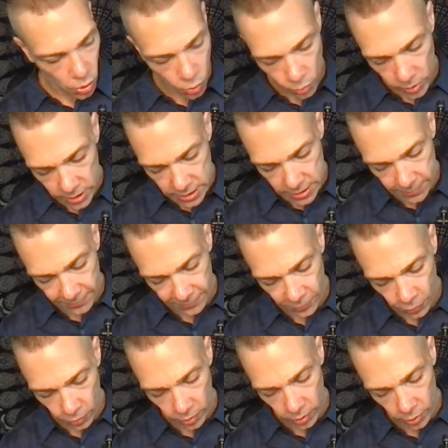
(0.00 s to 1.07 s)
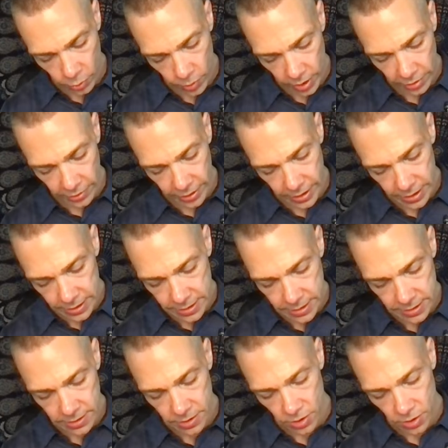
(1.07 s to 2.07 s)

wisdom for Aquarius,